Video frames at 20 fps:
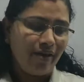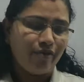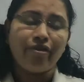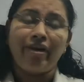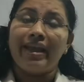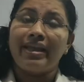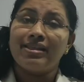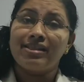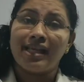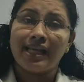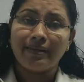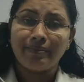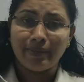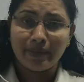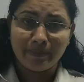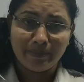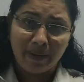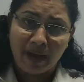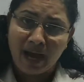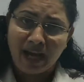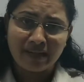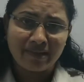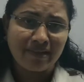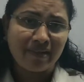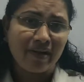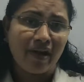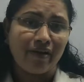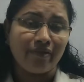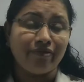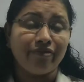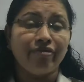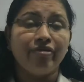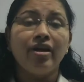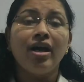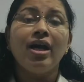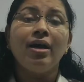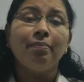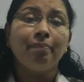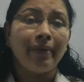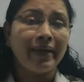For example, bar graph,
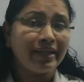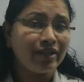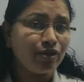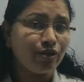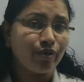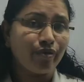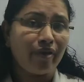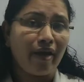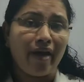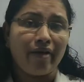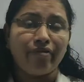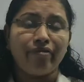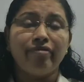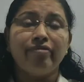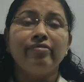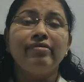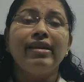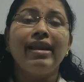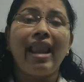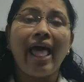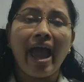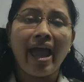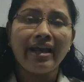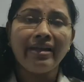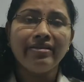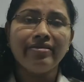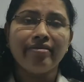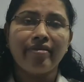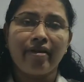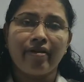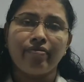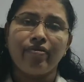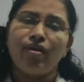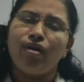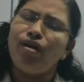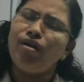pictograph, line graph.